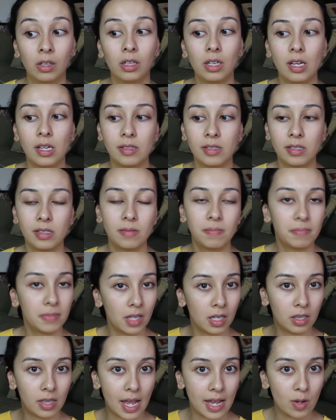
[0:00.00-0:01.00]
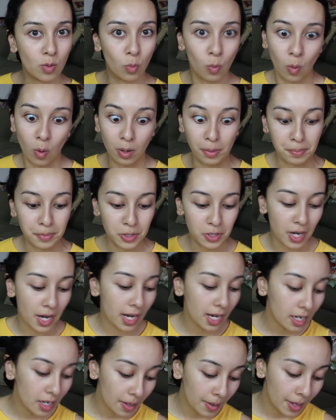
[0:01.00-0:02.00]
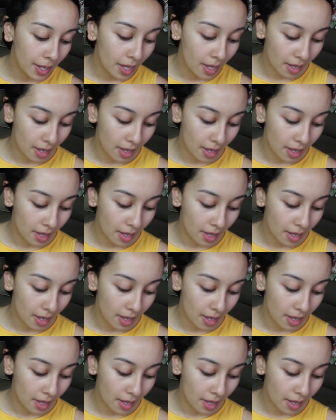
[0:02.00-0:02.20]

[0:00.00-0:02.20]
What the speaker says: It's the light warm shade.